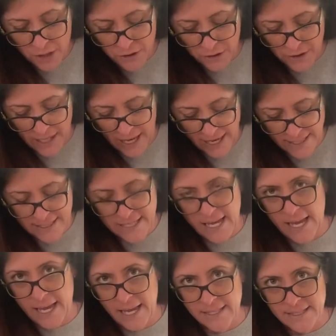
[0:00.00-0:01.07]
the
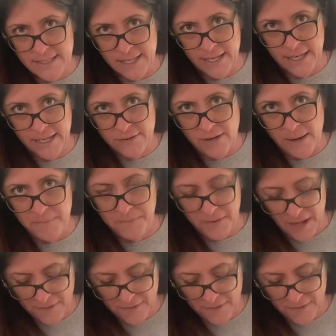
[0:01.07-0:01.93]
ADAS diagram